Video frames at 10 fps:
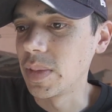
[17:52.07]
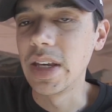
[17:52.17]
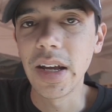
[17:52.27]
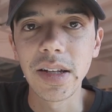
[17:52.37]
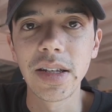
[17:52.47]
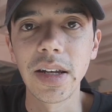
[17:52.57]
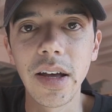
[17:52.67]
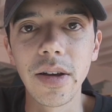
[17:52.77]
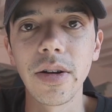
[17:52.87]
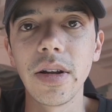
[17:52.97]
get it
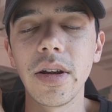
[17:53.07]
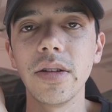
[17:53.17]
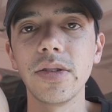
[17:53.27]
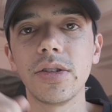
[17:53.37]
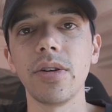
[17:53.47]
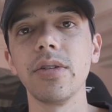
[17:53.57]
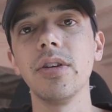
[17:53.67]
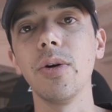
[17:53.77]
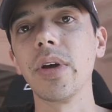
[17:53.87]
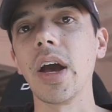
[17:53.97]
together and start
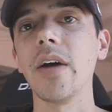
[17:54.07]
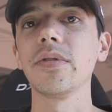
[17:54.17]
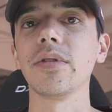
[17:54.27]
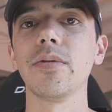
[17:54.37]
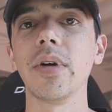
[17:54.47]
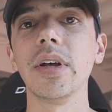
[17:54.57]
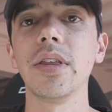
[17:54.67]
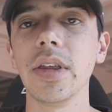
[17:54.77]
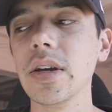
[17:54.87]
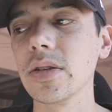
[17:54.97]
going after the right
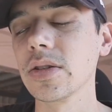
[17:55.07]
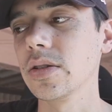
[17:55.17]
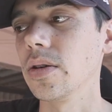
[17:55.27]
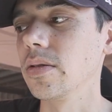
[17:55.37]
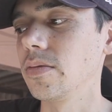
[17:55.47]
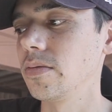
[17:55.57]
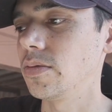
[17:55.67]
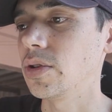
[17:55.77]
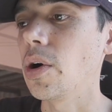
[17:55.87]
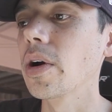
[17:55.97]
things, start
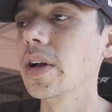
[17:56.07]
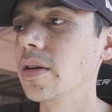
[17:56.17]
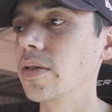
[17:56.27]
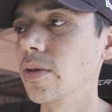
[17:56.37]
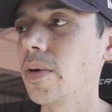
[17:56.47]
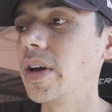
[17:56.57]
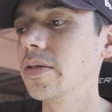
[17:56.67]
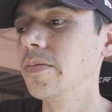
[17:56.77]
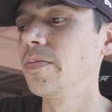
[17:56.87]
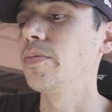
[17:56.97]
targeting the
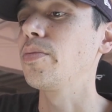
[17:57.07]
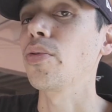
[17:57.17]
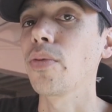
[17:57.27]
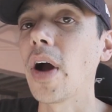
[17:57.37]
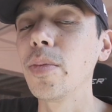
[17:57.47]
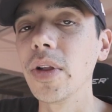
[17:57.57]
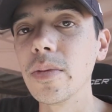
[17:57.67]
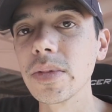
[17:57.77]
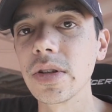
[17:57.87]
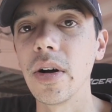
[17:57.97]
right
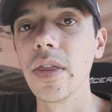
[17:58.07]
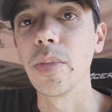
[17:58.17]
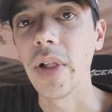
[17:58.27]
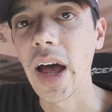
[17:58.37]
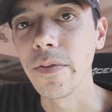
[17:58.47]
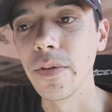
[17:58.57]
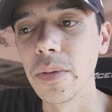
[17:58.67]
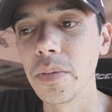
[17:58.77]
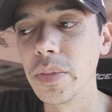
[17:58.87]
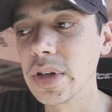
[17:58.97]
problems on the
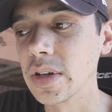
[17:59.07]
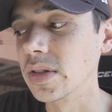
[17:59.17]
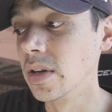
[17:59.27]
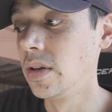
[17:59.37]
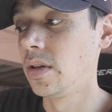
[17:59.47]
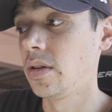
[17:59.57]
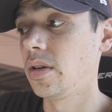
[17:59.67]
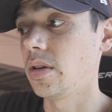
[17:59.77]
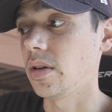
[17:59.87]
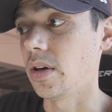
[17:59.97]
platform, because
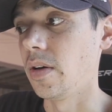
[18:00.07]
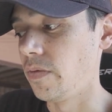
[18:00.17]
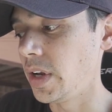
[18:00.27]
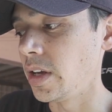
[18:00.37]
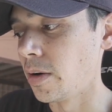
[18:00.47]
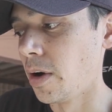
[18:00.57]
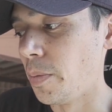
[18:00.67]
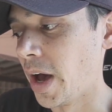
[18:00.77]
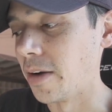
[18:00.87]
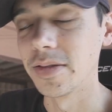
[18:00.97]
a video
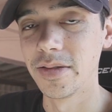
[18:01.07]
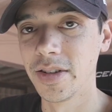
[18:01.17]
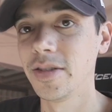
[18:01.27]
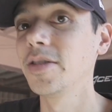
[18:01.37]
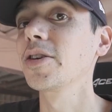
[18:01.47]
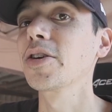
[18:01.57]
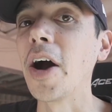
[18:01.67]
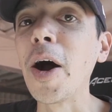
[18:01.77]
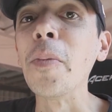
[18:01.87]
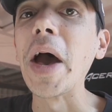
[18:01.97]
about
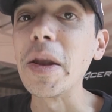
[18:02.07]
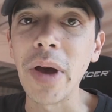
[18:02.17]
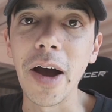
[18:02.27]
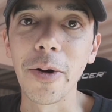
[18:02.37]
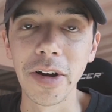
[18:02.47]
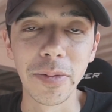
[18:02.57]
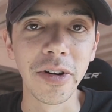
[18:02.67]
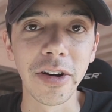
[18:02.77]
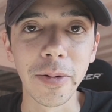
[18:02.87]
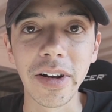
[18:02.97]
combat power in
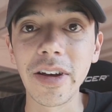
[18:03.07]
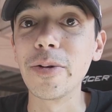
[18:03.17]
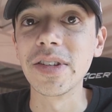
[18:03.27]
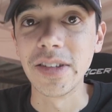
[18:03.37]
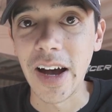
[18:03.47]
Pokemon Go is